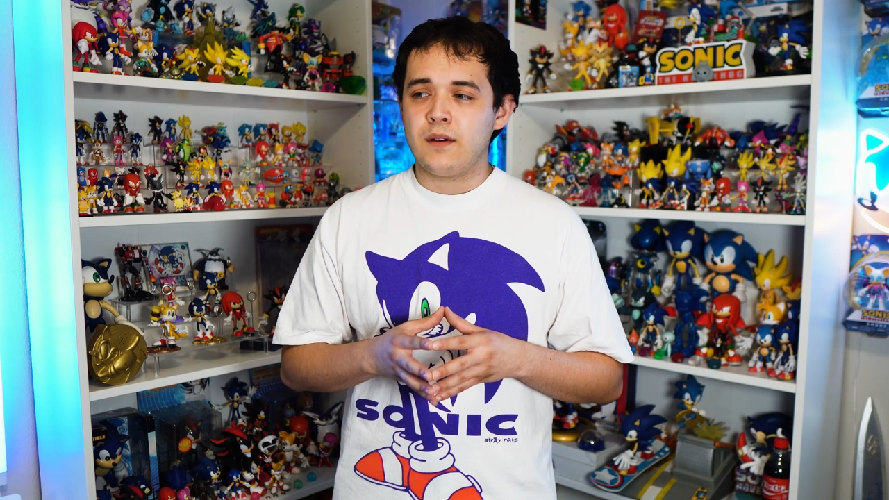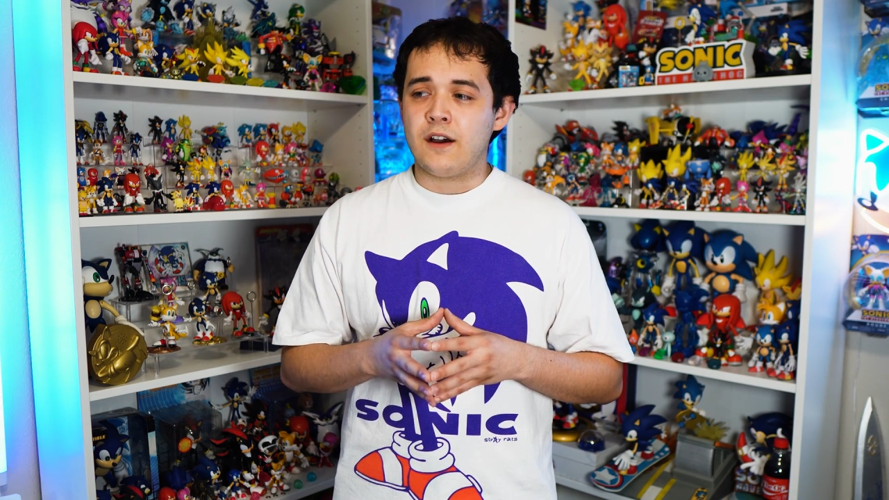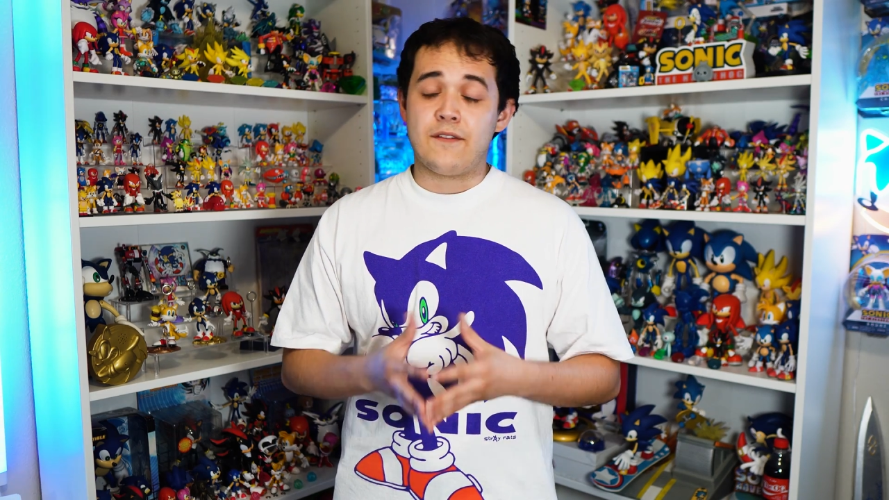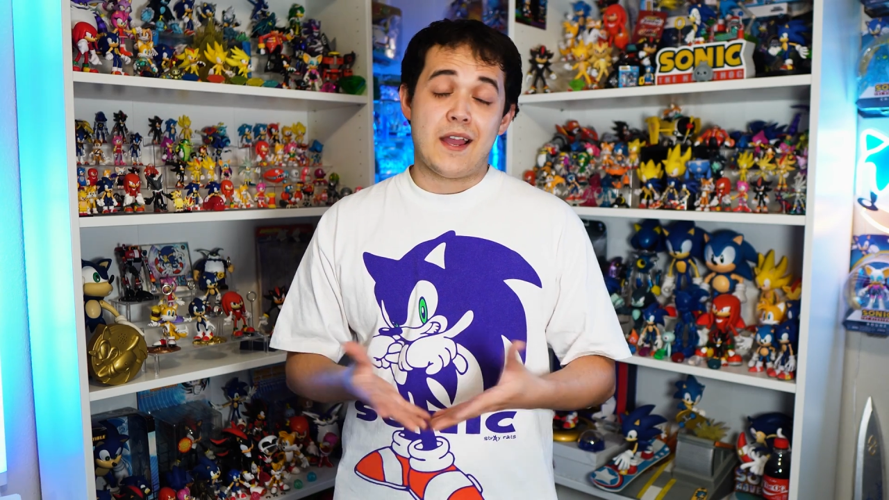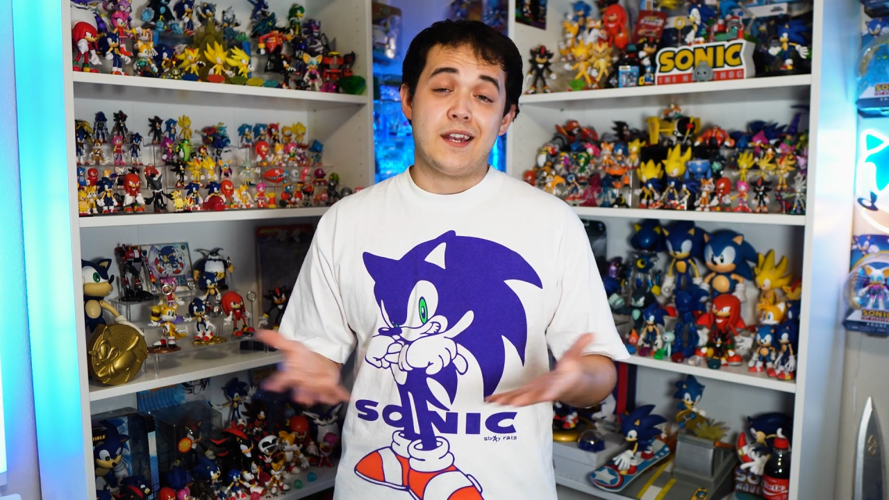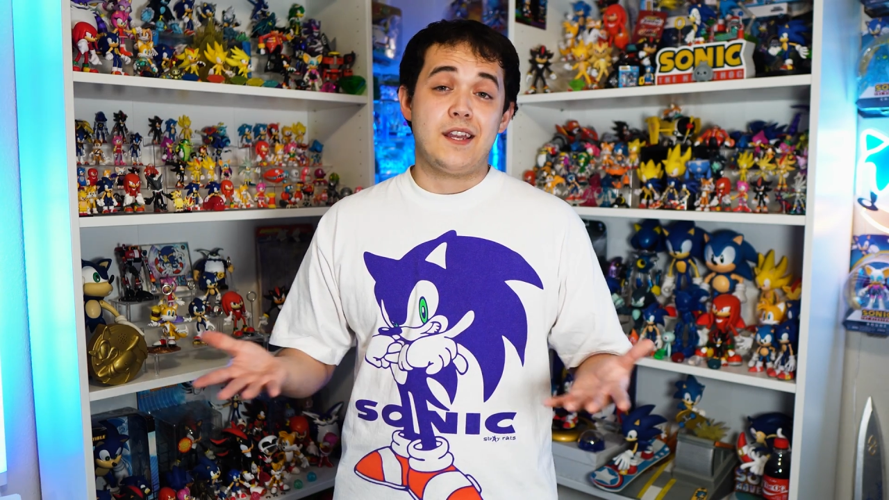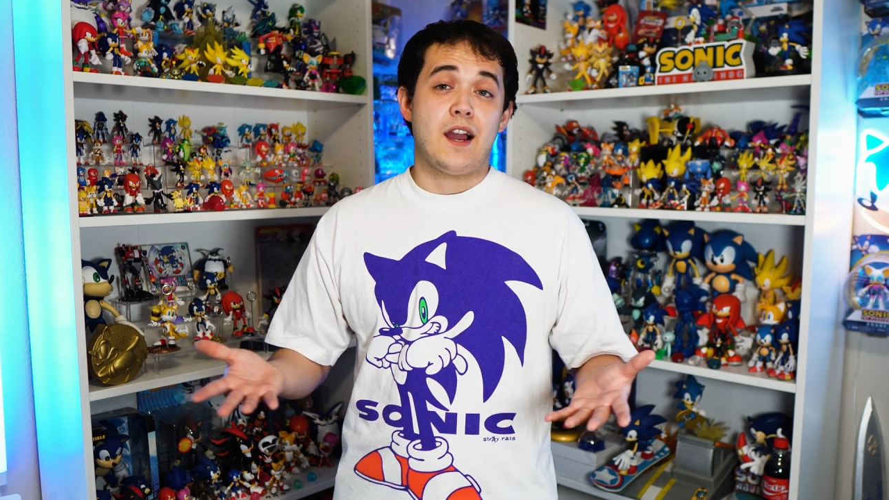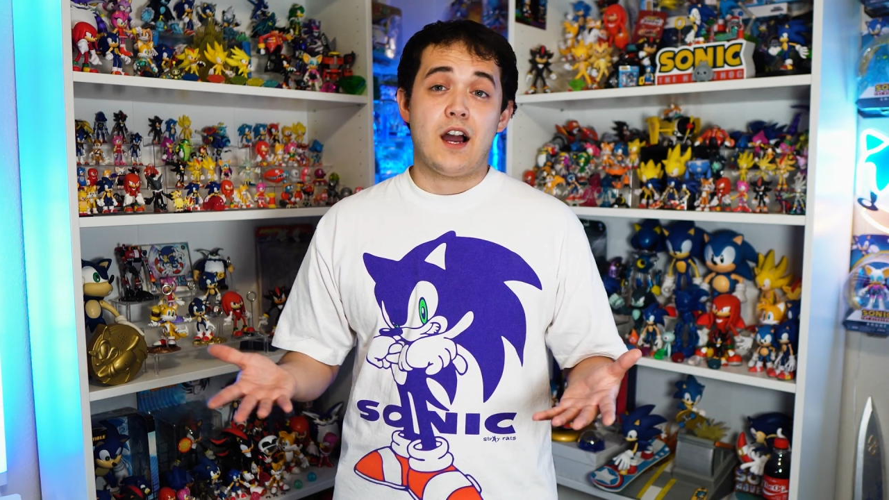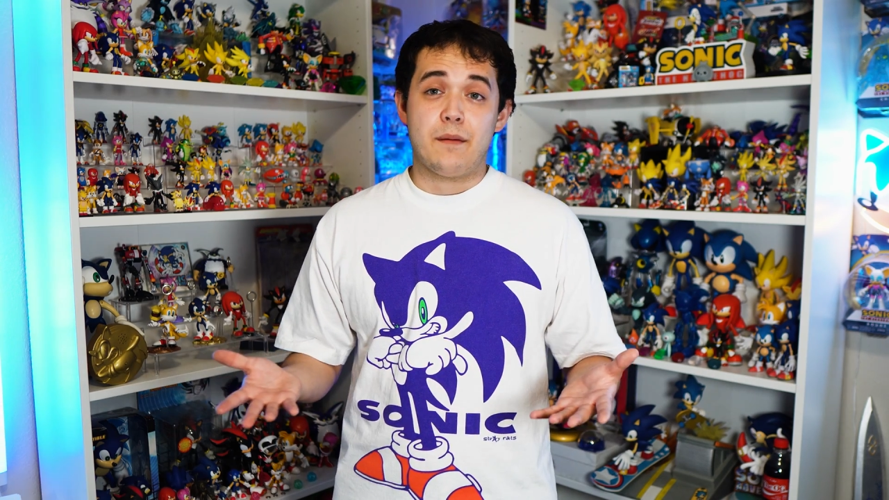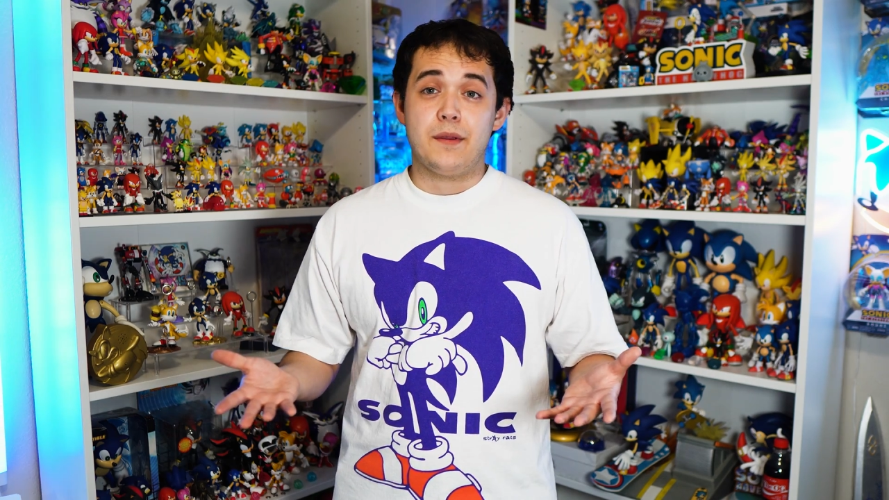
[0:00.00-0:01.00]
of any
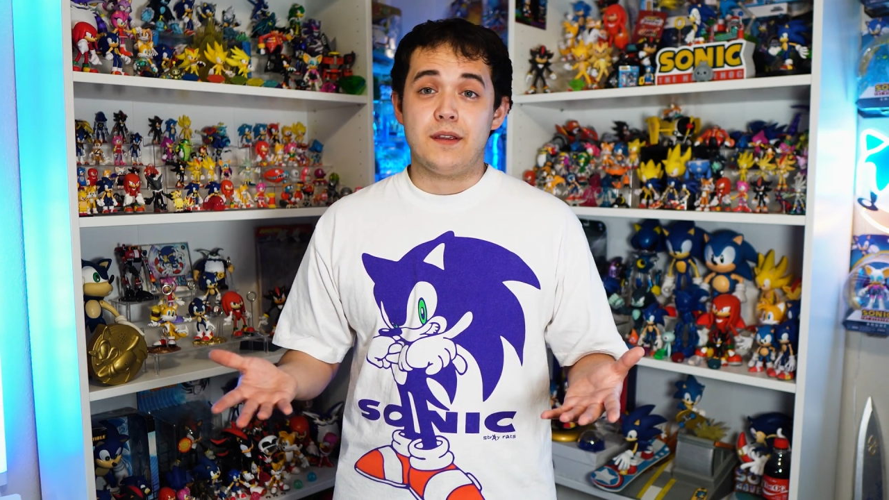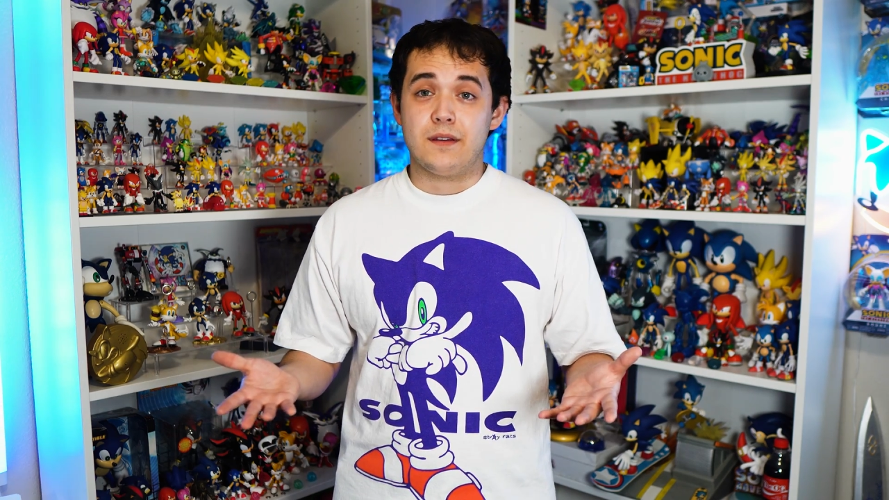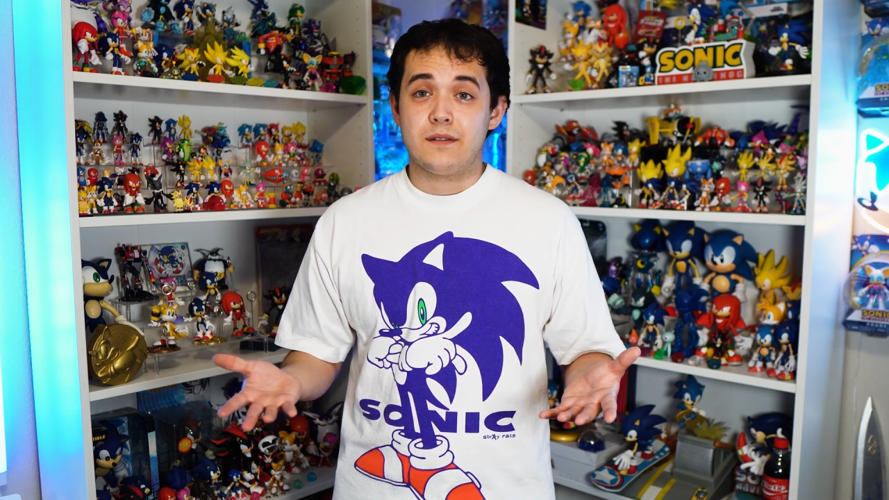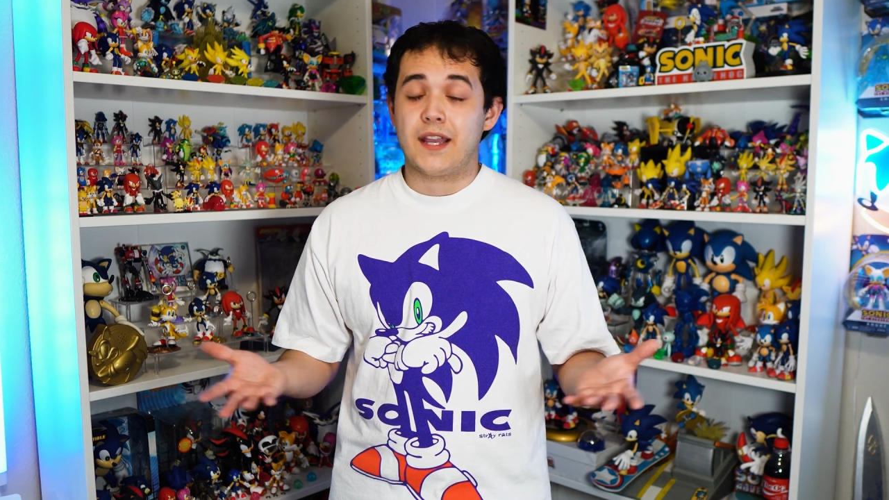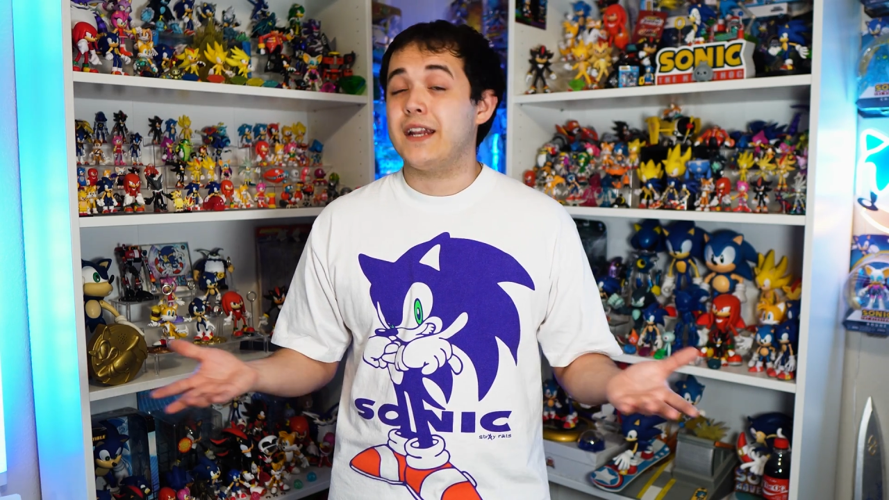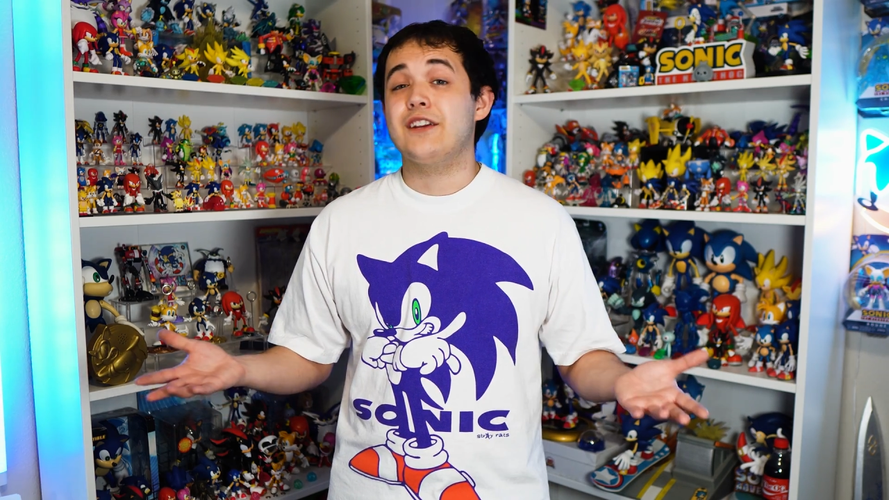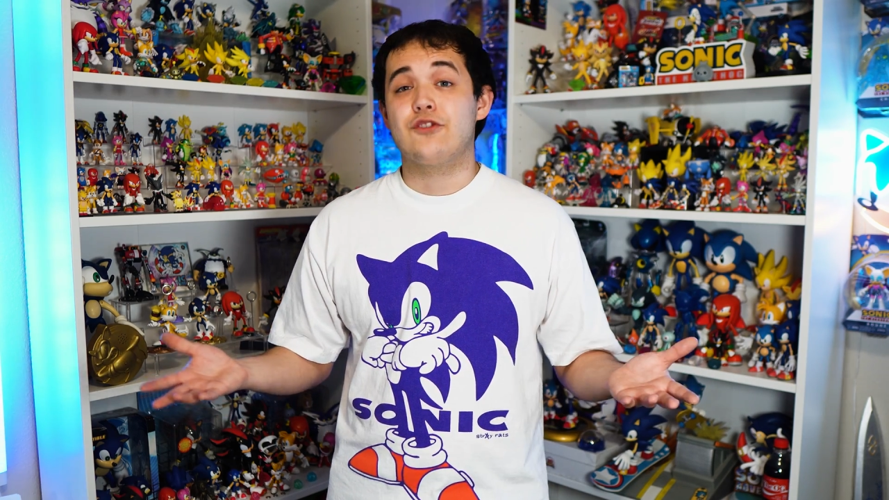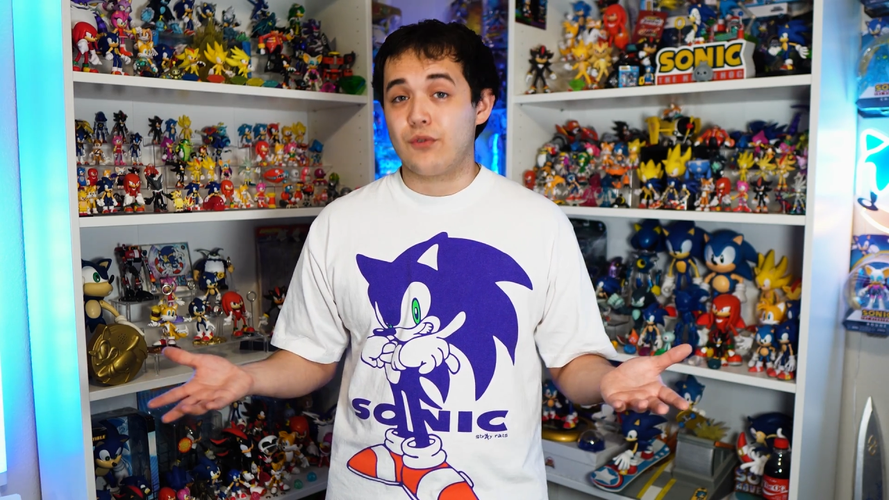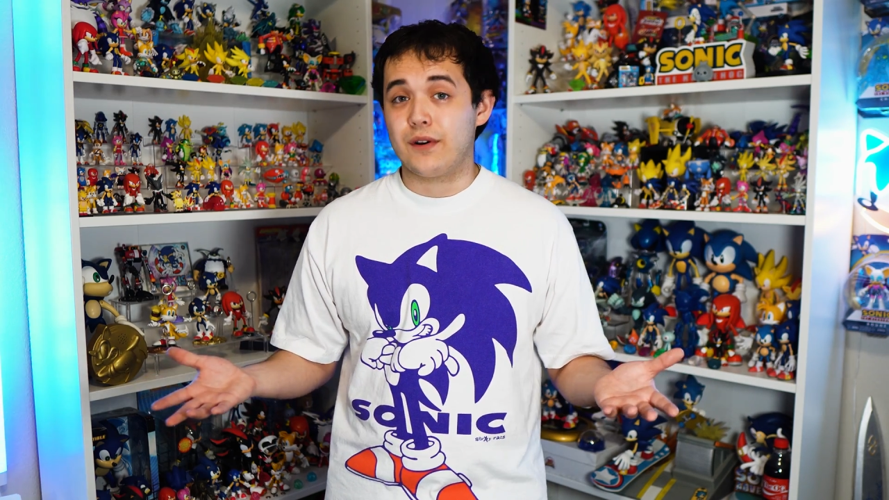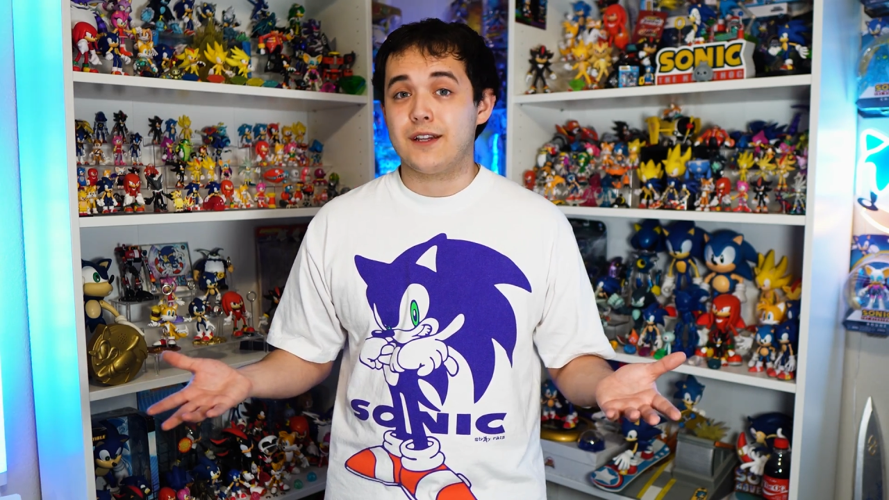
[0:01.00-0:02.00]
hobby can
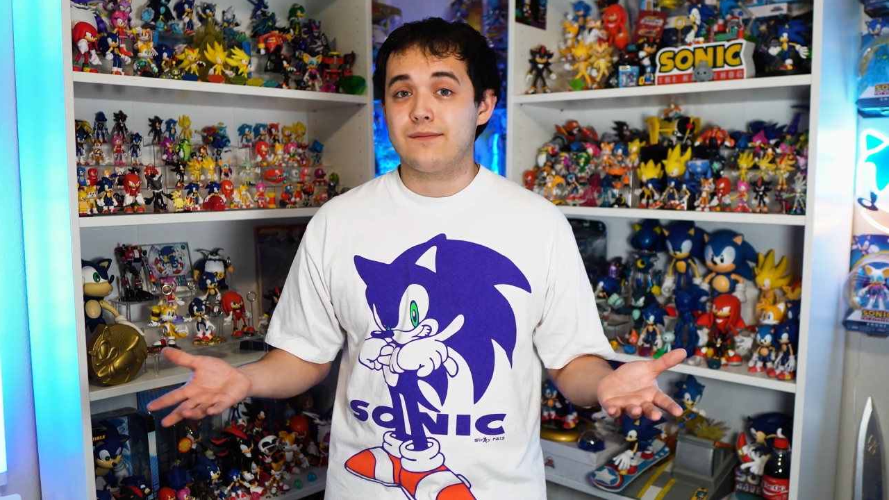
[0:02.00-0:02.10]
enjoy.